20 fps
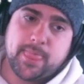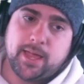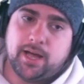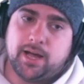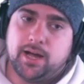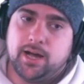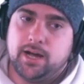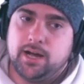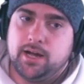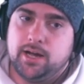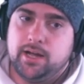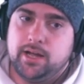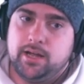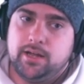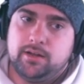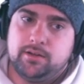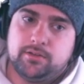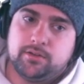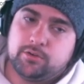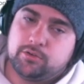
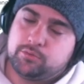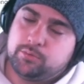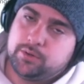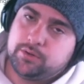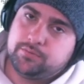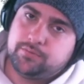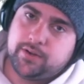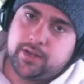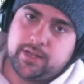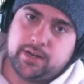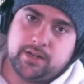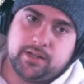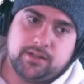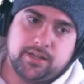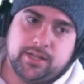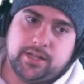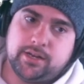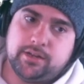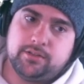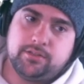There was one fight I
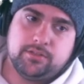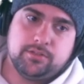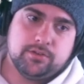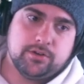landed